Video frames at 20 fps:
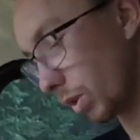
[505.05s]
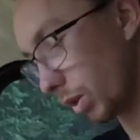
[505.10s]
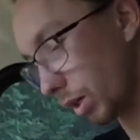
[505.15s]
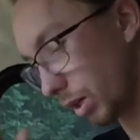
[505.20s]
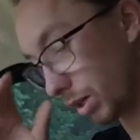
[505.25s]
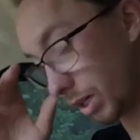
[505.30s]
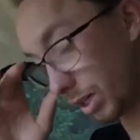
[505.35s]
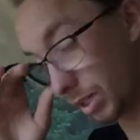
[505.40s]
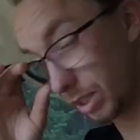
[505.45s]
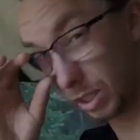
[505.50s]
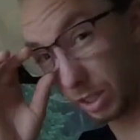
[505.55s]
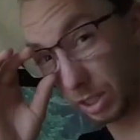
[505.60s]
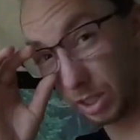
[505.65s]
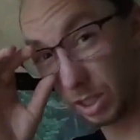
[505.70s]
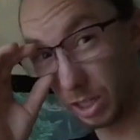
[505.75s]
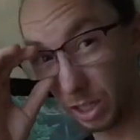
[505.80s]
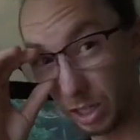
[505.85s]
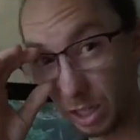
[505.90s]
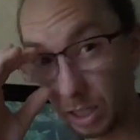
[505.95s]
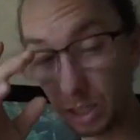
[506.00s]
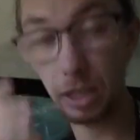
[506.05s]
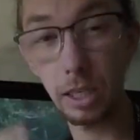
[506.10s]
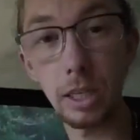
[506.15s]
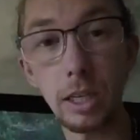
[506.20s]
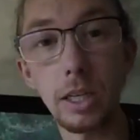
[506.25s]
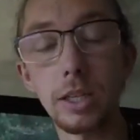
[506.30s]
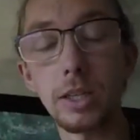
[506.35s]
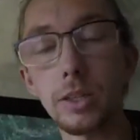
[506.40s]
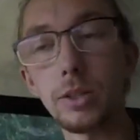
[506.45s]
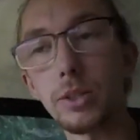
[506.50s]
it didn't stick.
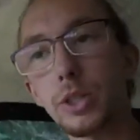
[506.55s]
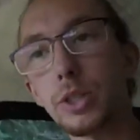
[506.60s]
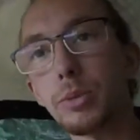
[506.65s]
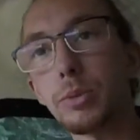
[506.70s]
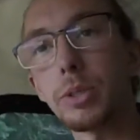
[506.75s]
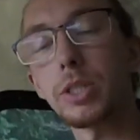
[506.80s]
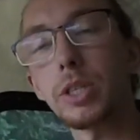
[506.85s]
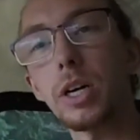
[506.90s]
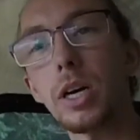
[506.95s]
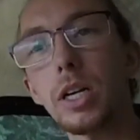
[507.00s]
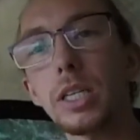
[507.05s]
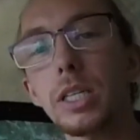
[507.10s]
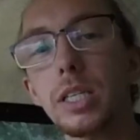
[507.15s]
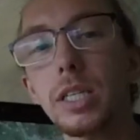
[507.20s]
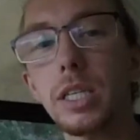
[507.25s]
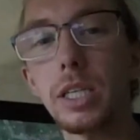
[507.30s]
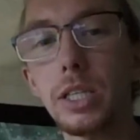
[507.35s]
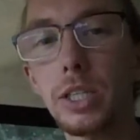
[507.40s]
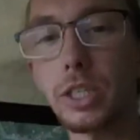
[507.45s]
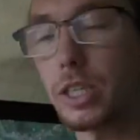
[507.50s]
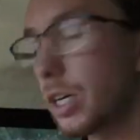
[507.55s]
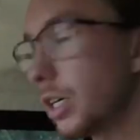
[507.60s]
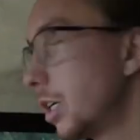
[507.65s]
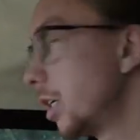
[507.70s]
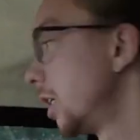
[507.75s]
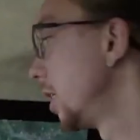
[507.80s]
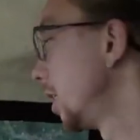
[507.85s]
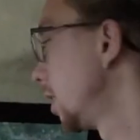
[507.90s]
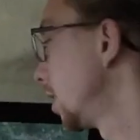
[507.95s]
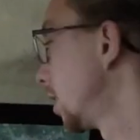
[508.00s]
There's too much condensation
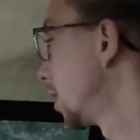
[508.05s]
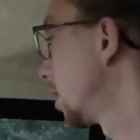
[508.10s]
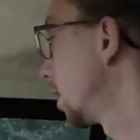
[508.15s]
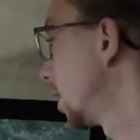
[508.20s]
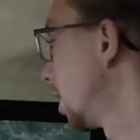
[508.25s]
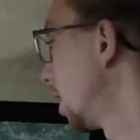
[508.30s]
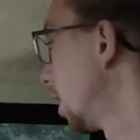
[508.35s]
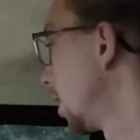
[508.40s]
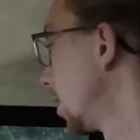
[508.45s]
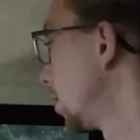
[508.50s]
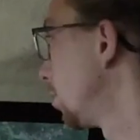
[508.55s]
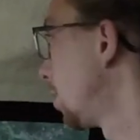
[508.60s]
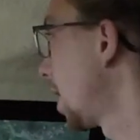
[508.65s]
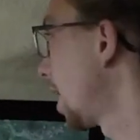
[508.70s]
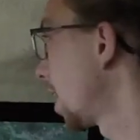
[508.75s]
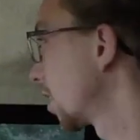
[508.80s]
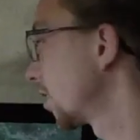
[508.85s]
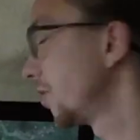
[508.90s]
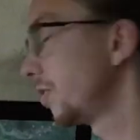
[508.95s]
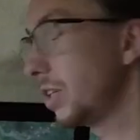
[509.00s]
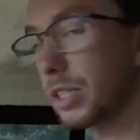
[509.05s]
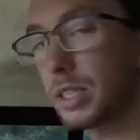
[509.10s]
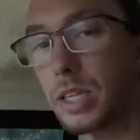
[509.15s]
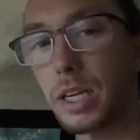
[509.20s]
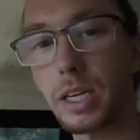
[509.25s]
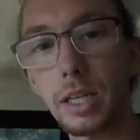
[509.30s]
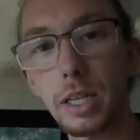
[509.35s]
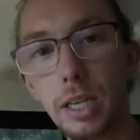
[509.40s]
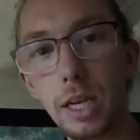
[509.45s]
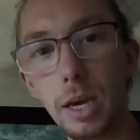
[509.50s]
underneath the back of it
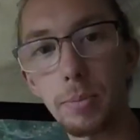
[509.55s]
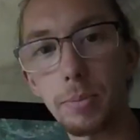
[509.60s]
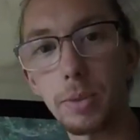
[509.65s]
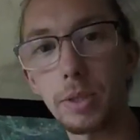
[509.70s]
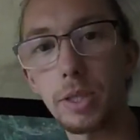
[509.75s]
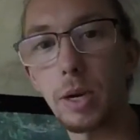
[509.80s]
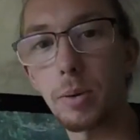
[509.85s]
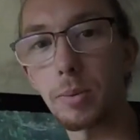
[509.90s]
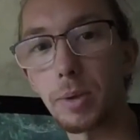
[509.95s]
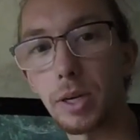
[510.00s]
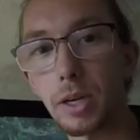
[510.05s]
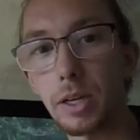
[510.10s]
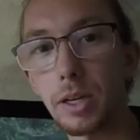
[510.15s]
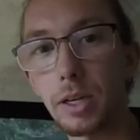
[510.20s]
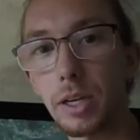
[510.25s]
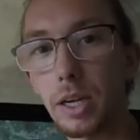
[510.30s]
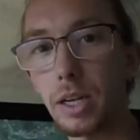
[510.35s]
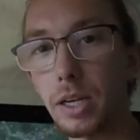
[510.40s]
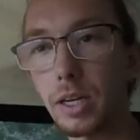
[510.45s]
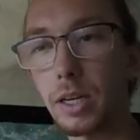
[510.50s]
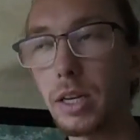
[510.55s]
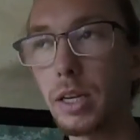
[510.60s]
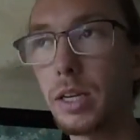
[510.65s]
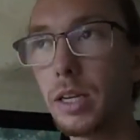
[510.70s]
that it kept coming undone.